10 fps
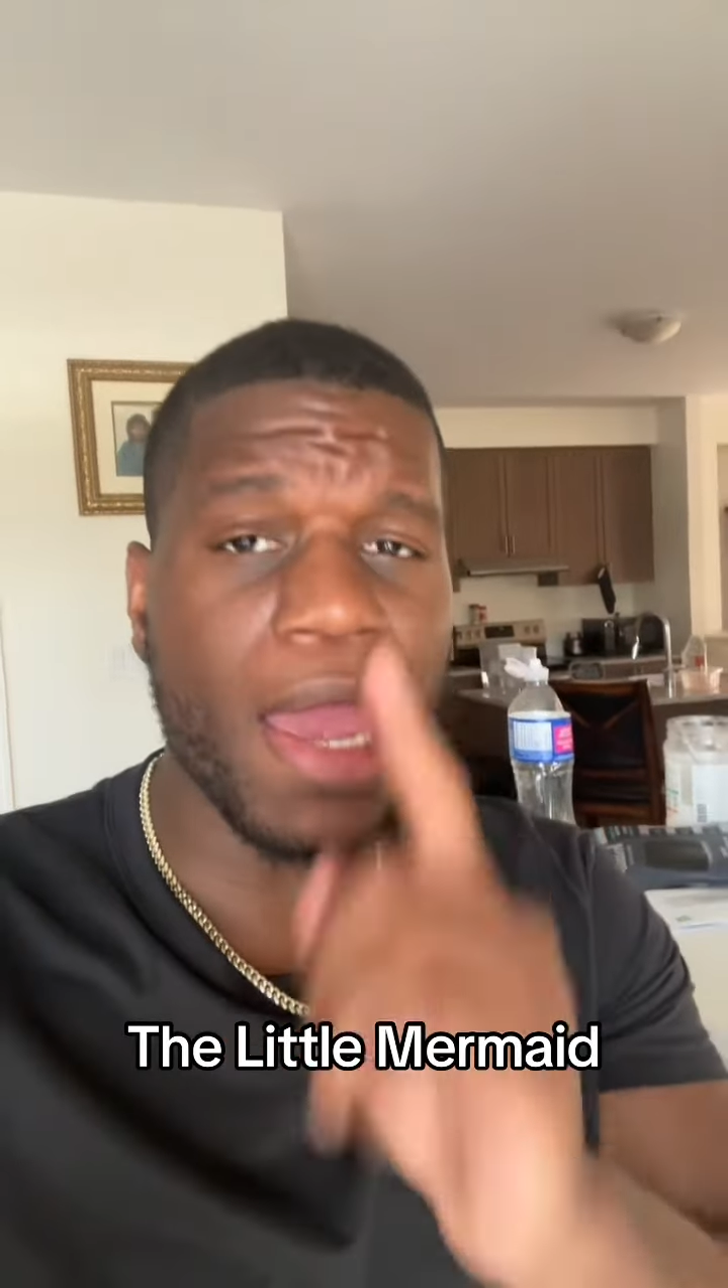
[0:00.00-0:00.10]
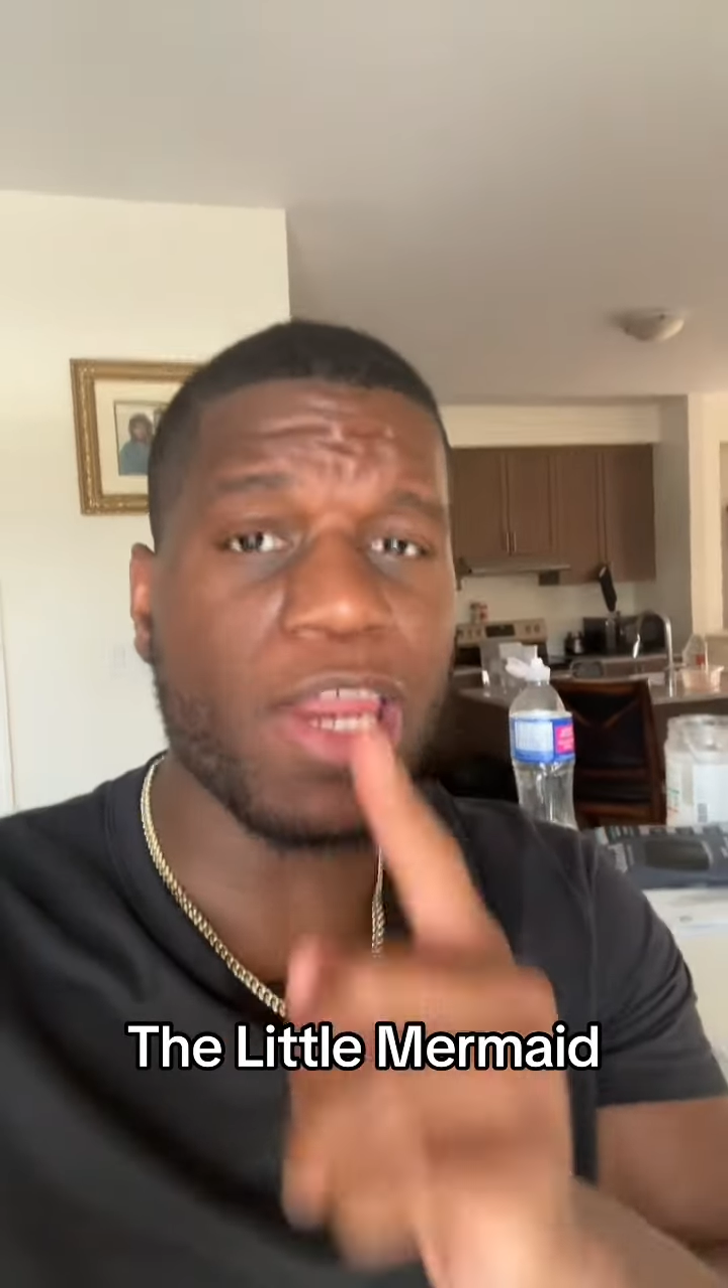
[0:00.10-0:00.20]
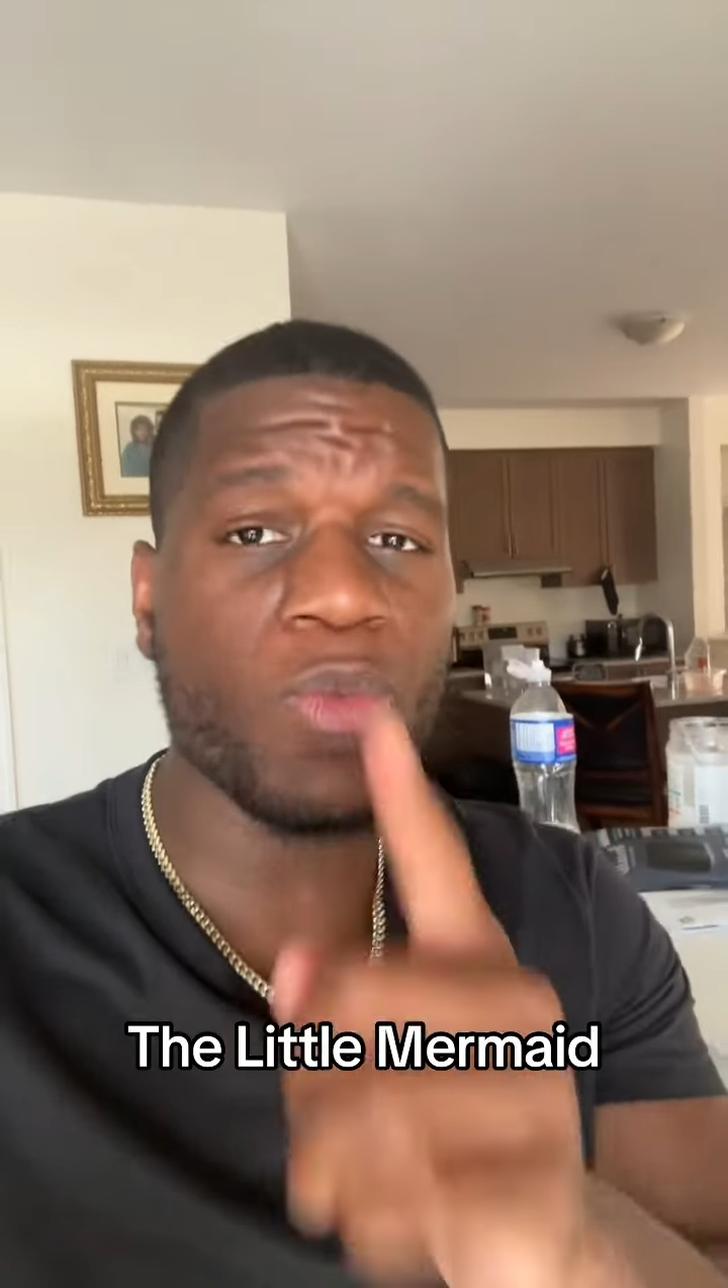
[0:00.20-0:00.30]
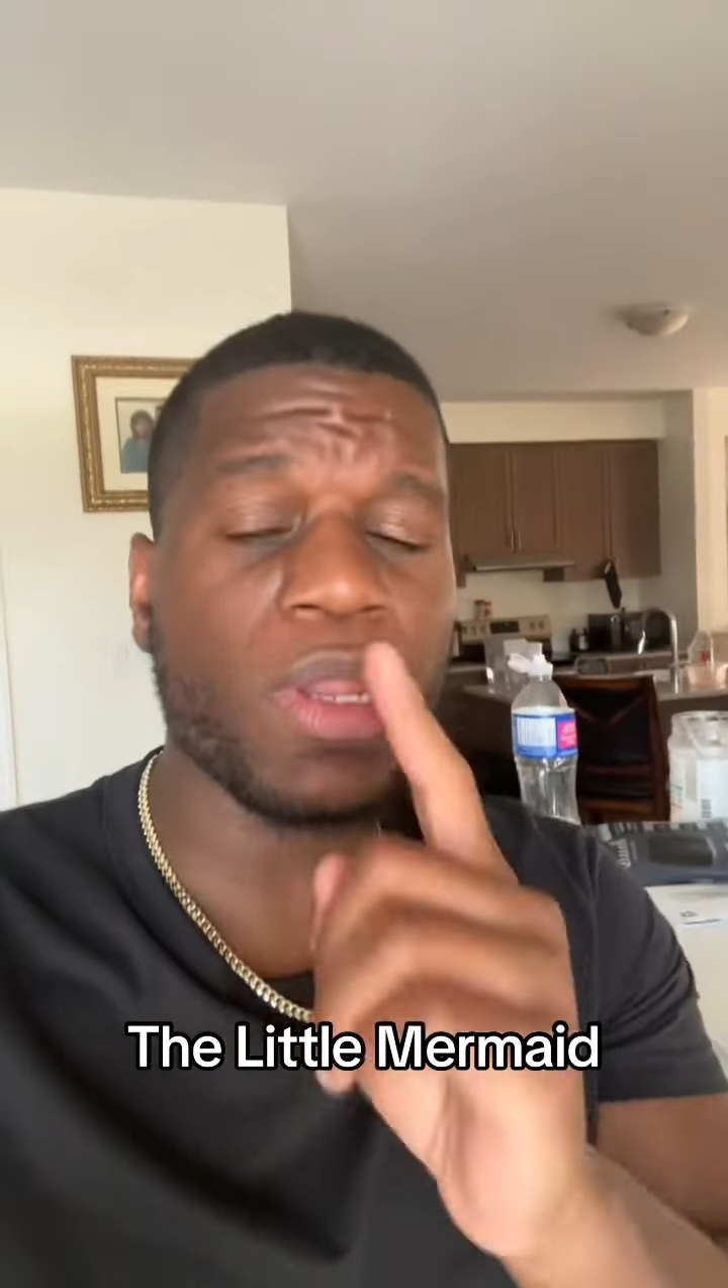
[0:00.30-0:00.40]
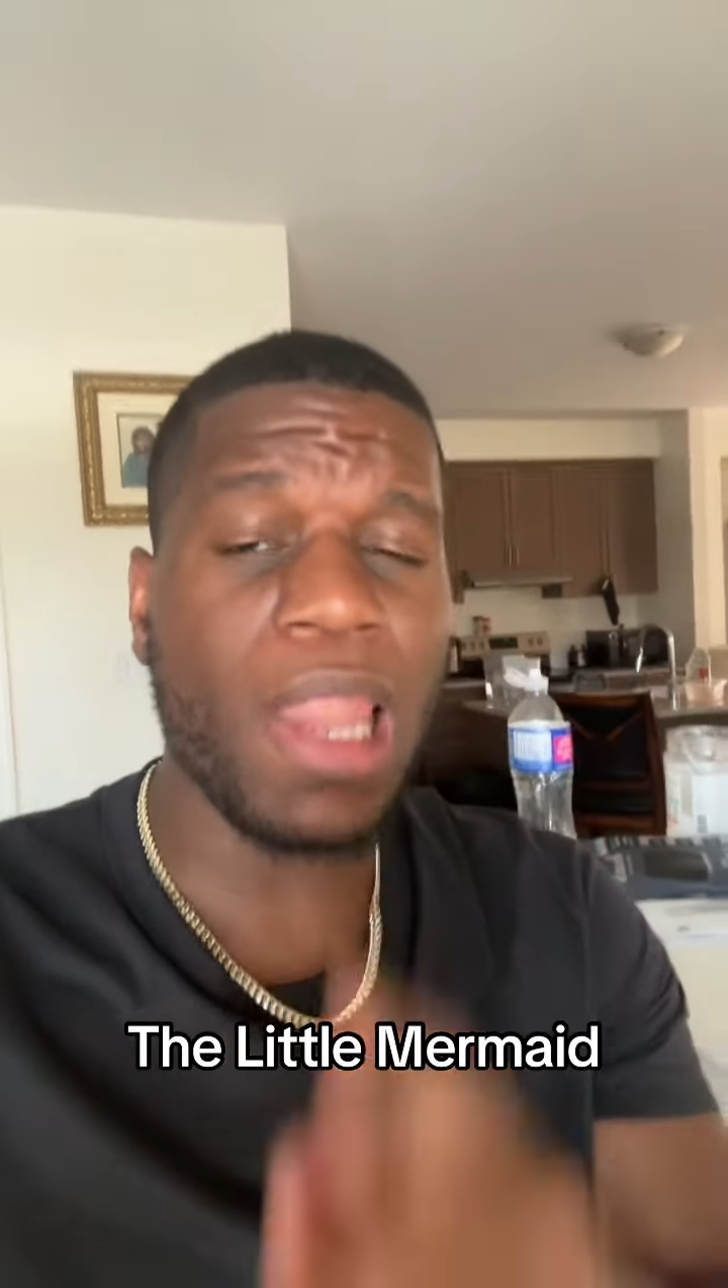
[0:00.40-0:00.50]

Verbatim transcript: anyone